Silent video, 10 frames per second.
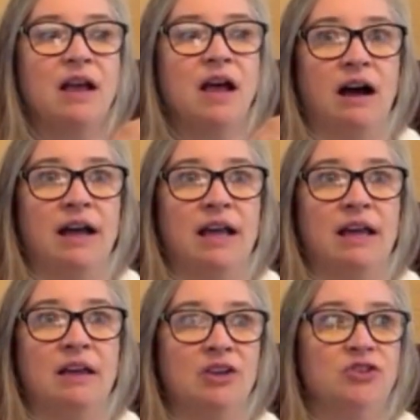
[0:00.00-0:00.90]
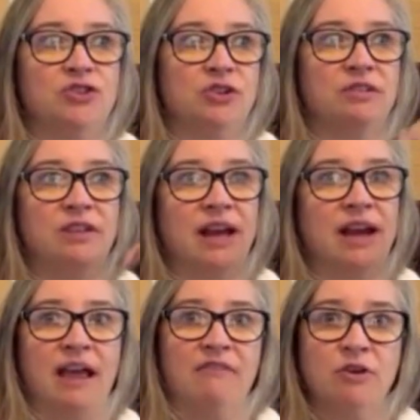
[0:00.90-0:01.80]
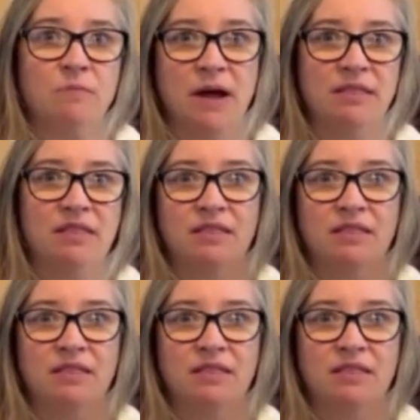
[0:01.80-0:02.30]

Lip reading: I ensured that every month